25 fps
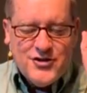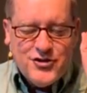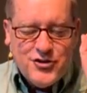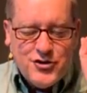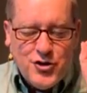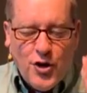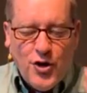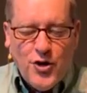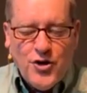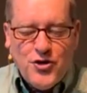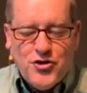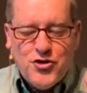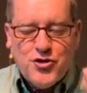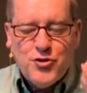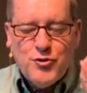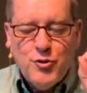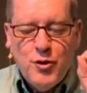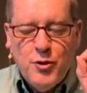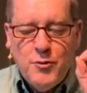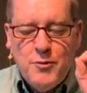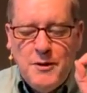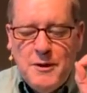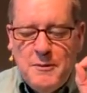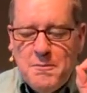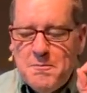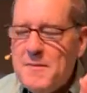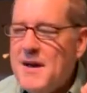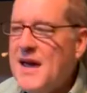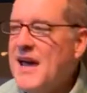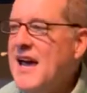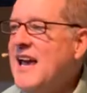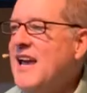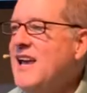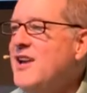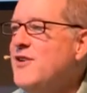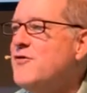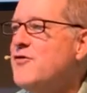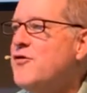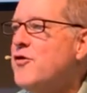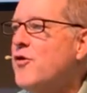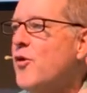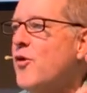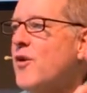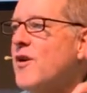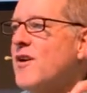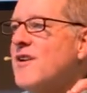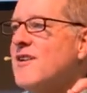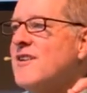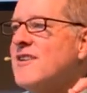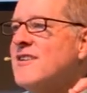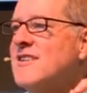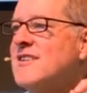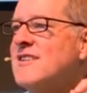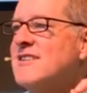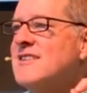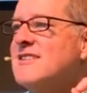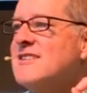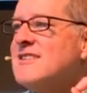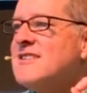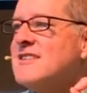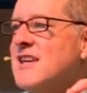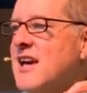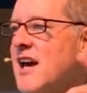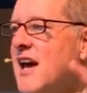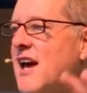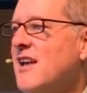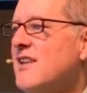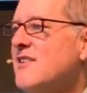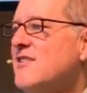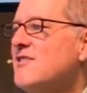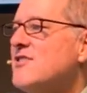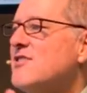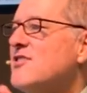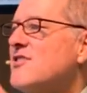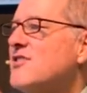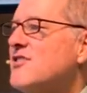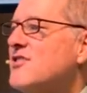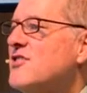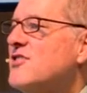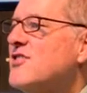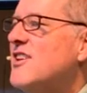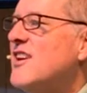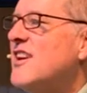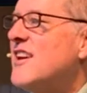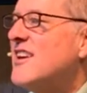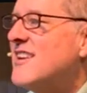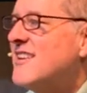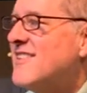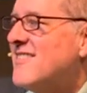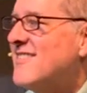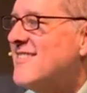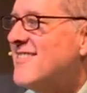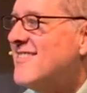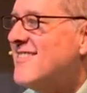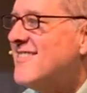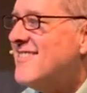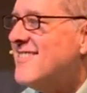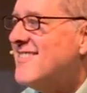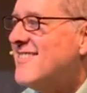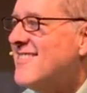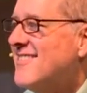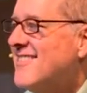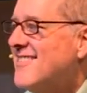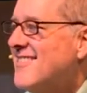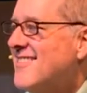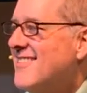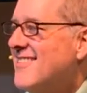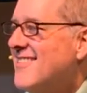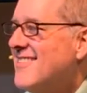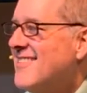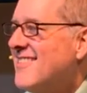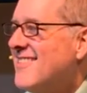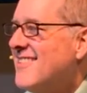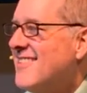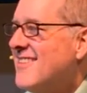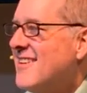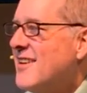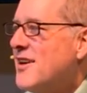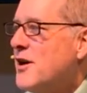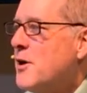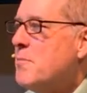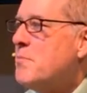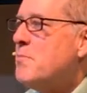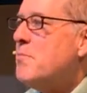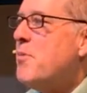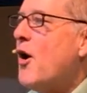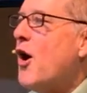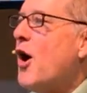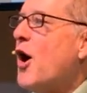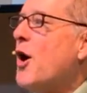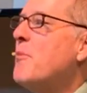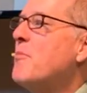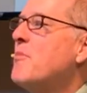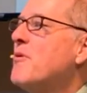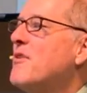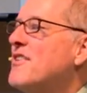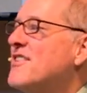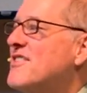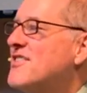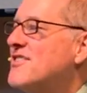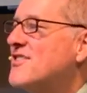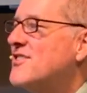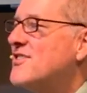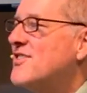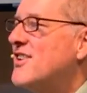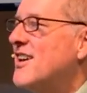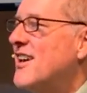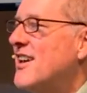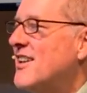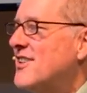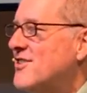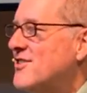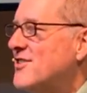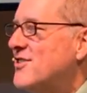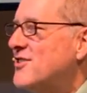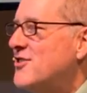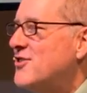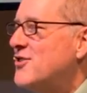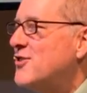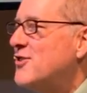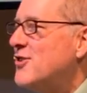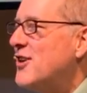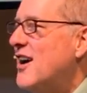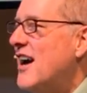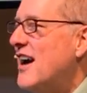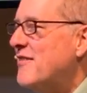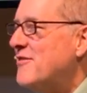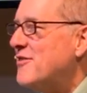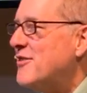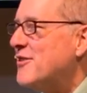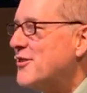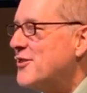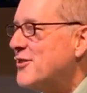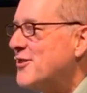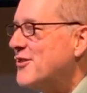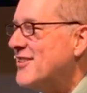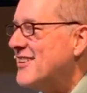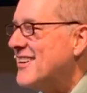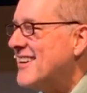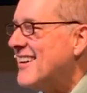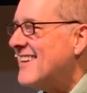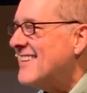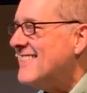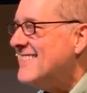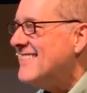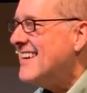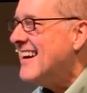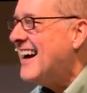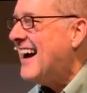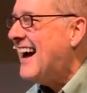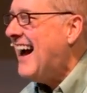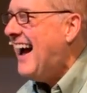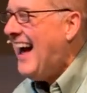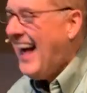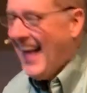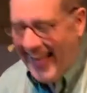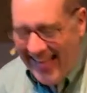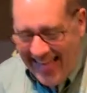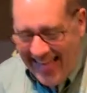Search will be made for Ken's sin, Barbara's sin, since you laugh a little there,